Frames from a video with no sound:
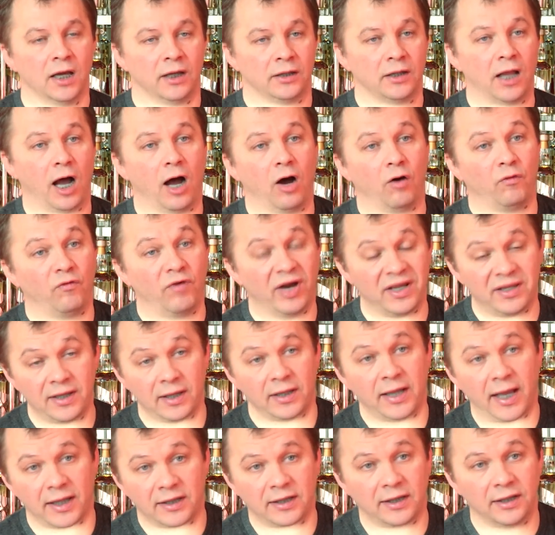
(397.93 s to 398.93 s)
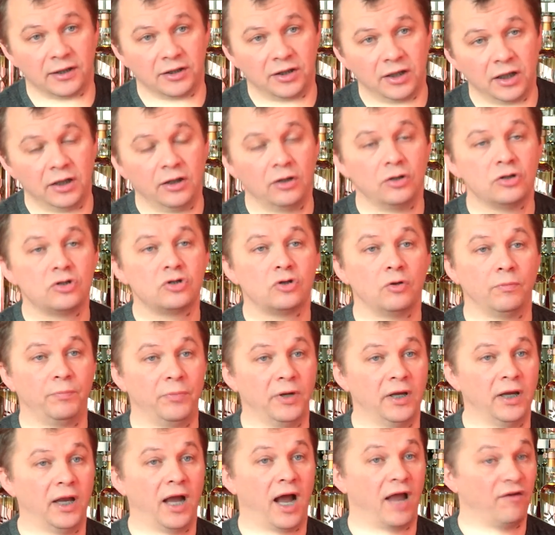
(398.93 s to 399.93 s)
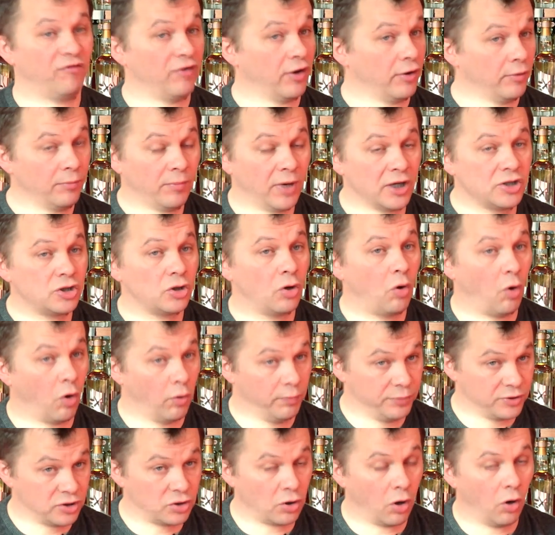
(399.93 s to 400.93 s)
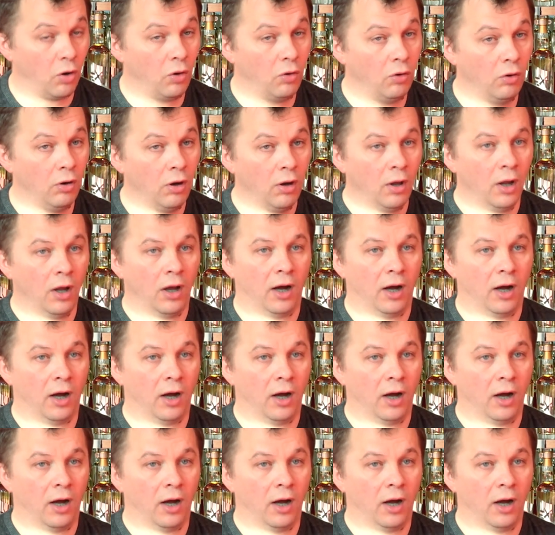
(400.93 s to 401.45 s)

Now, whether that continues to be, I very much hope so.